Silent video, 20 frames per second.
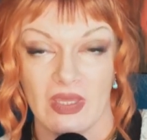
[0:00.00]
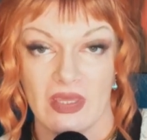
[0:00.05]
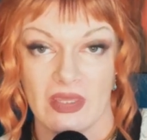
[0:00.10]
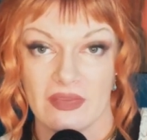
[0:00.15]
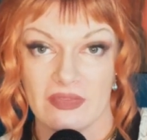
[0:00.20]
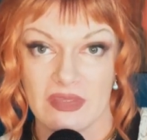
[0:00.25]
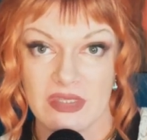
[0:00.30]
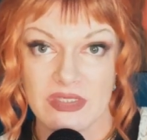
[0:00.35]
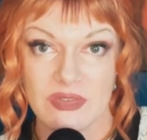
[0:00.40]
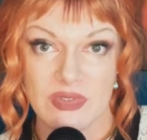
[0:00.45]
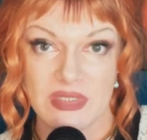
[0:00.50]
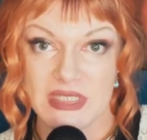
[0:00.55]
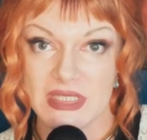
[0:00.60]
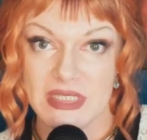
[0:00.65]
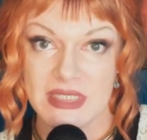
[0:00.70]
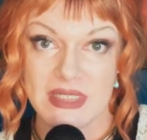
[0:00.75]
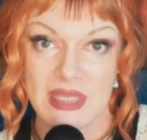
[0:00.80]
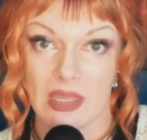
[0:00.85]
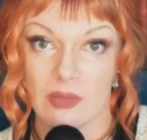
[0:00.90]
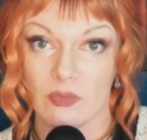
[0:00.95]
And this was the
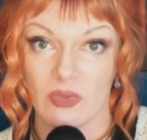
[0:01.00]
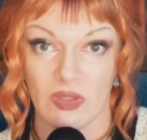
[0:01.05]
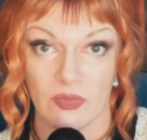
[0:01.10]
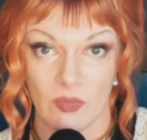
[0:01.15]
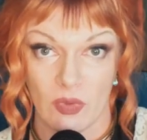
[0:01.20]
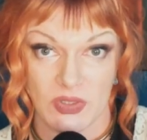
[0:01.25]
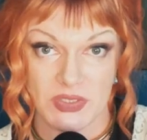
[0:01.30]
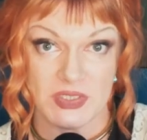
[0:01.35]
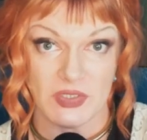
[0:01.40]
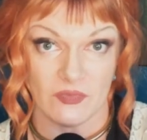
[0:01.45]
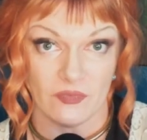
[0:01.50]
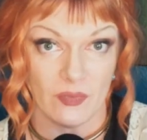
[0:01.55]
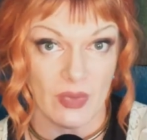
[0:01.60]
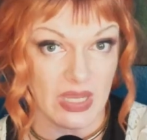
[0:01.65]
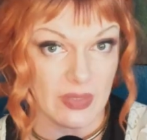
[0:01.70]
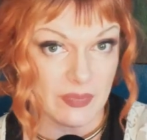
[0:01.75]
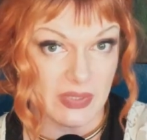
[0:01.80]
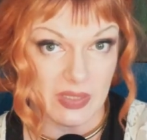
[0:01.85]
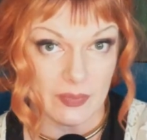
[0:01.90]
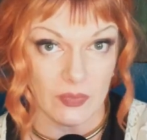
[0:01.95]
same with most of my
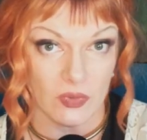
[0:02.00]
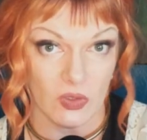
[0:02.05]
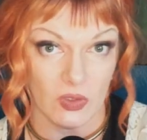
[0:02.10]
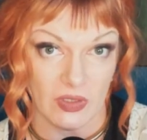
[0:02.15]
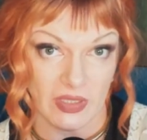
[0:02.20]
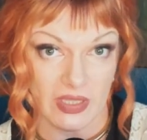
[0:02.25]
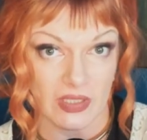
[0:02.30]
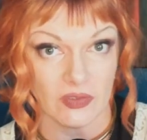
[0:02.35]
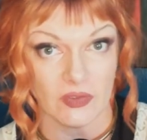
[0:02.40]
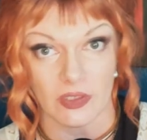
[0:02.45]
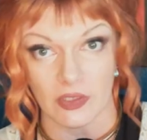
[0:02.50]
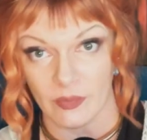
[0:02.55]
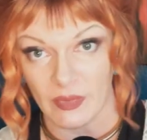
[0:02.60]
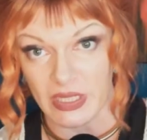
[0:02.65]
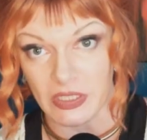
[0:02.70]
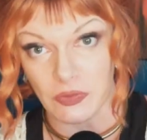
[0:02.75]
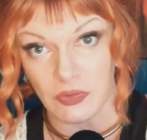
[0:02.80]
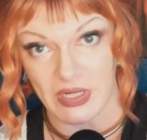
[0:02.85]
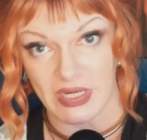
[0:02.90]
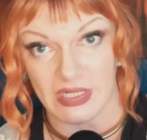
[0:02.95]
people, including my
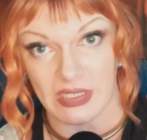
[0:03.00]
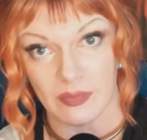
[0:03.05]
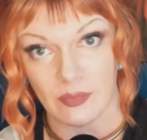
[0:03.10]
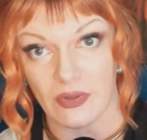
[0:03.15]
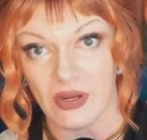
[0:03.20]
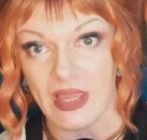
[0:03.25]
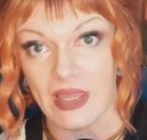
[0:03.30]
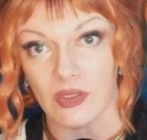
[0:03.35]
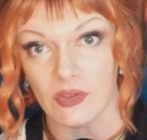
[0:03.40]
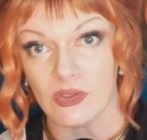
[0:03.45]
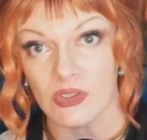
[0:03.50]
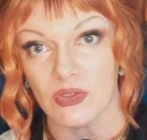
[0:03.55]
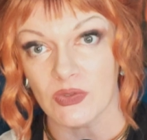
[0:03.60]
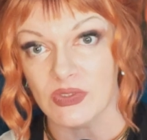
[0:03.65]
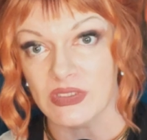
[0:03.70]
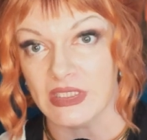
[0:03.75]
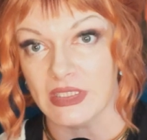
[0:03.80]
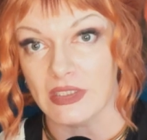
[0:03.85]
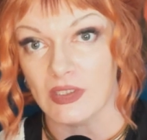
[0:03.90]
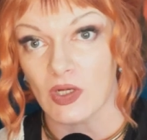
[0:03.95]
Granny Brown, who
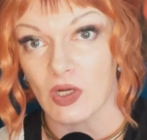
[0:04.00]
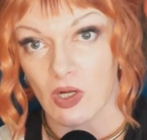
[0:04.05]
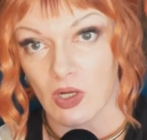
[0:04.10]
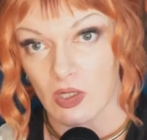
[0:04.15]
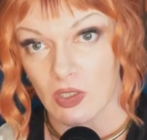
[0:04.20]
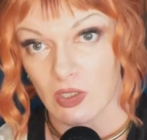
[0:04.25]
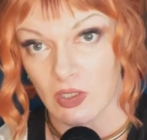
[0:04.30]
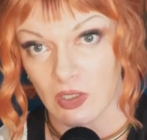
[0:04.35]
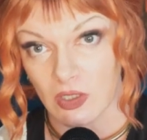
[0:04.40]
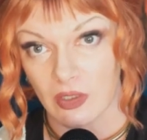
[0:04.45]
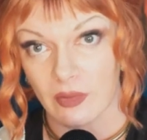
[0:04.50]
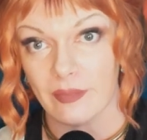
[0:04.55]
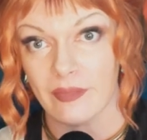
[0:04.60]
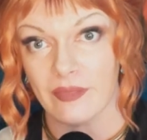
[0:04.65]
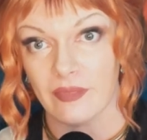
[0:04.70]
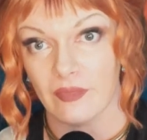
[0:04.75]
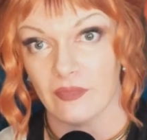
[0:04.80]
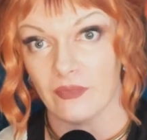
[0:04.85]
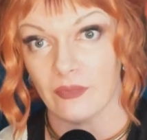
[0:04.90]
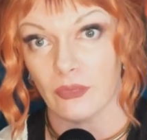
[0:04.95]
did her
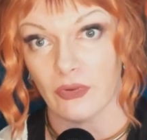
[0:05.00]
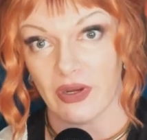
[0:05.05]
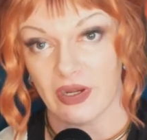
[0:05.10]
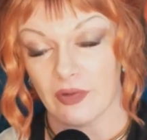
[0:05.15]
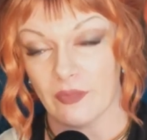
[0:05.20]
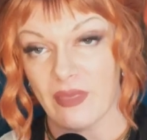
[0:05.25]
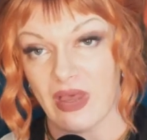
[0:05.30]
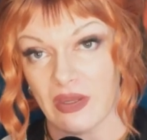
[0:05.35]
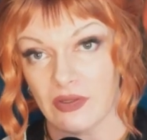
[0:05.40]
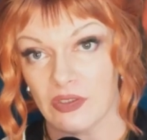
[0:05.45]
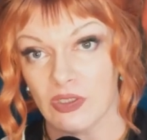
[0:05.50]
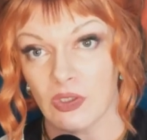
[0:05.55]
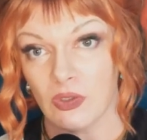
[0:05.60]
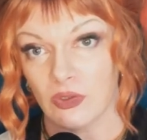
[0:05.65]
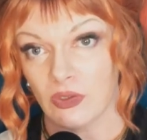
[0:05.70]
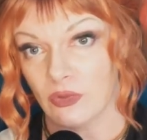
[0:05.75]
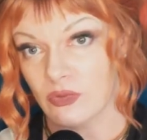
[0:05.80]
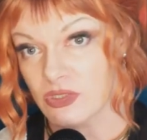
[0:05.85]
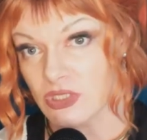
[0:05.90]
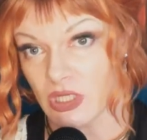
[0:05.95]
Brandon Mountain
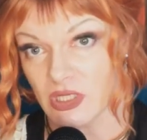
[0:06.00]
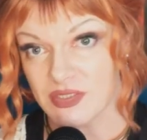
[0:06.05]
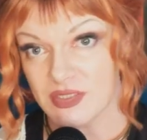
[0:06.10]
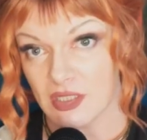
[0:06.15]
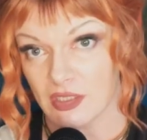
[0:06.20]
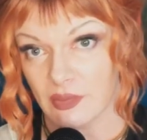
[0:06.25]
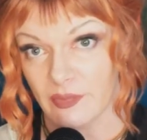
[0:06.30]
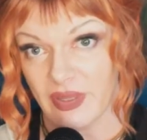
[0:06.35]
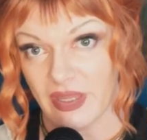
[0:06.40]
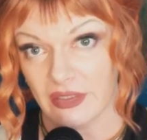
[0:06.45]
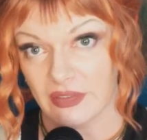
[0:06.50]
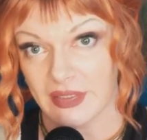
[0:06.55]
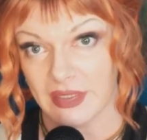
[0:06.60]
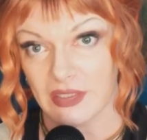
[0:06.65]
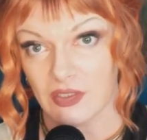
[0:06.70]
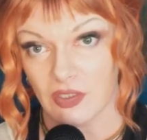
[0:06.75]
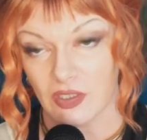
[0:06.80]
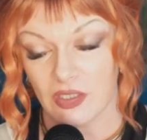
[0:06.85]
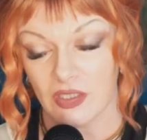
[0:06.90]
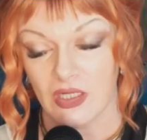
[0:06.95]
Hoodoo, which I'll talk about
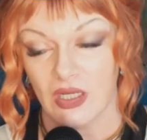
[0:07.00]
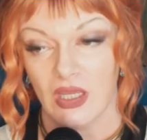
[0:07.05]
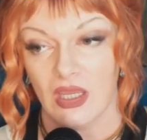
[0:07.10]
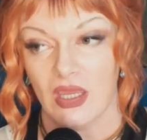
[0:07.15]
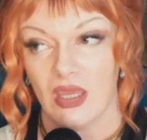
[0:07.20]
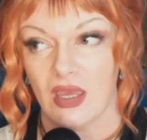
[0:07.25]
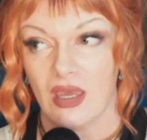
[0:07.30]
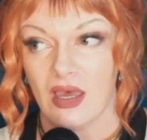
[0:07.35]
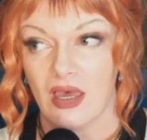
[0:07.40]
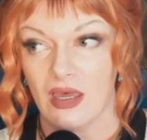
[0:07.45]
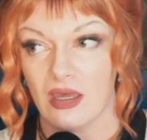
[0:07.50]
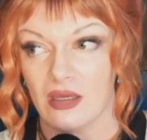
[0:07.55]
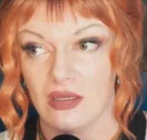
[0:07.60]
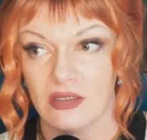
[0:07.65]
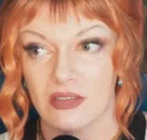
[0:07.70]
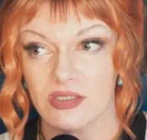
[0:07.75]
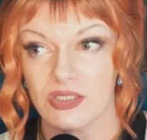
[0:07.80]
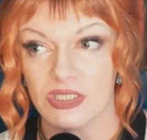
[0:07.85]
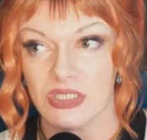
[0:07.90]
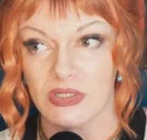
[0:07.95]
later. Uh,
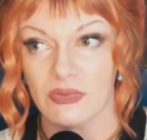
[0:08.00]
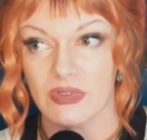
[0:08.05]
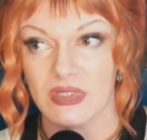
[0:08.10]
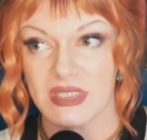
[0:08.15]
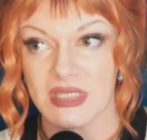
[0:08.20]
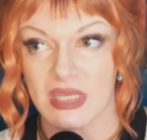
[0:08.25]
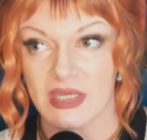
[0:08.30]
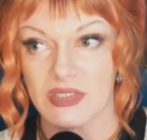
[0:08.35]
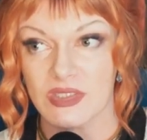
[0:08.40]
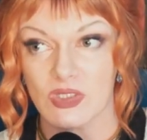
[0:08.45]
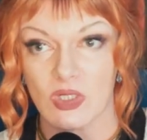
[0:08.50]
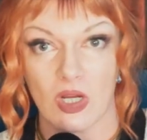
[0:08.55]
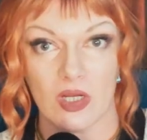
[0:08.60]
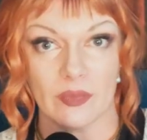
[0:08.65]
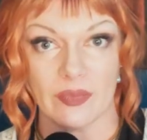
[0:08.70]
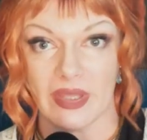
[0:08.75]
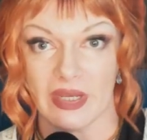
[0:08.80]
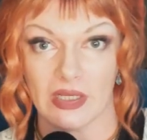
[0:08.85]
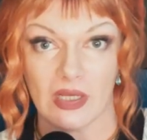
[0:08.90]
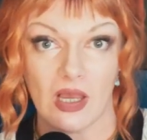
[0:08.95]
she was a strong
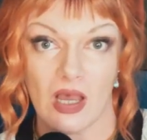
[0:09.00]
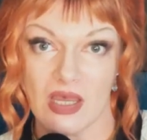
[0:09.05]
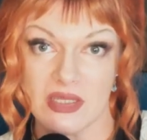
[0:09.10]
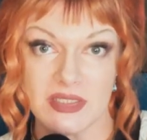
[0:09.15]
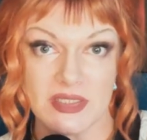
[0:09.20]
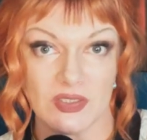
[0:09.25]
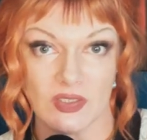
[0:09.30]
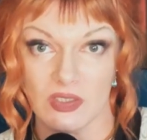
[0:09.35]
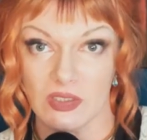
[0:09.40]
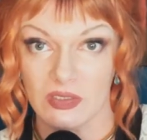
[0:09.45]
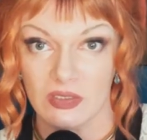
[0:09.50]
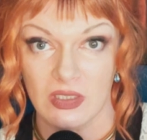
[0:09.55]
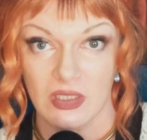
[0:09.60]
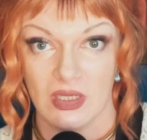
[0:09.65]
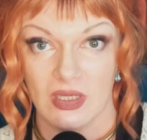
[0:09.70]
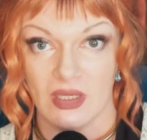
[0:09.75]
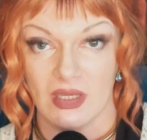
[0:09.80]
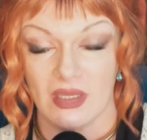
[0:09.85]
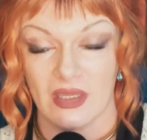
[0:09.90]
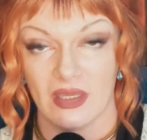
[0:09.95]
Pentecostal.
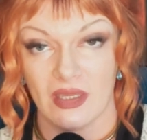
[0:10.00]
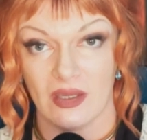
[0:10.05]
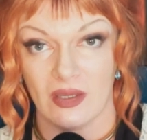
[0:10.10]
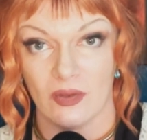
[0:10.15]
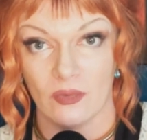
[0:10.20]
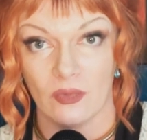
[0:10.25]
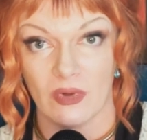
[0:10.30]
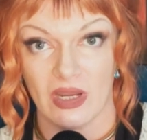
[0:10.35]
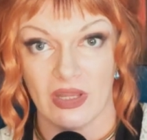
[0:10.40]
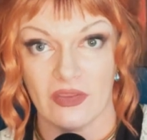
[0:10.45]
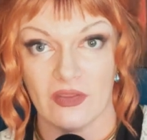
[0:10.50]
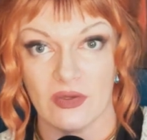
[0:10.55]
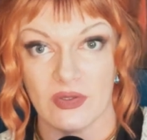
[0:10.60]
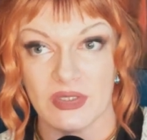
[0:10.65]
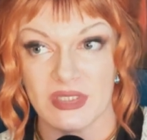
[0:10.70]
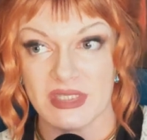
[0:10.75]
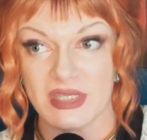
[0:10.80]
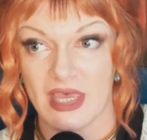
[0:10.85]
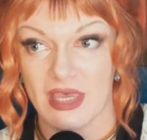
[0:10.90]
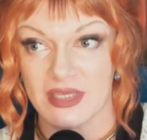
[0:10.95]
Uh, one of
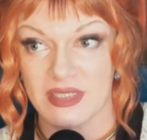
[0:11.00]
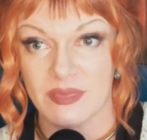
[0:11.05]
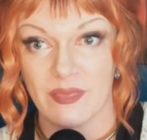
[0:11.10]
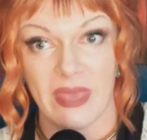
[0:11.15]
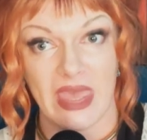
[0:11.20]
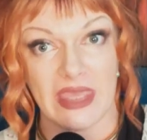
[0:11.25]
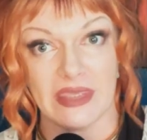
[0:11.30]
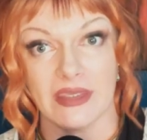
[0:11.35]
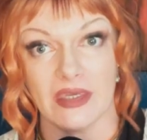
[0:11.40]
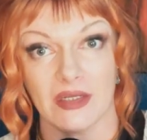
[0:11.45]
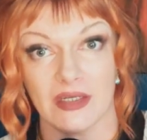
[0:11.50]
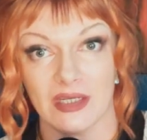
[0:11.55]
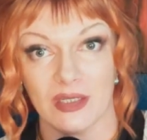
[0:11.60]
those, as May Kennedy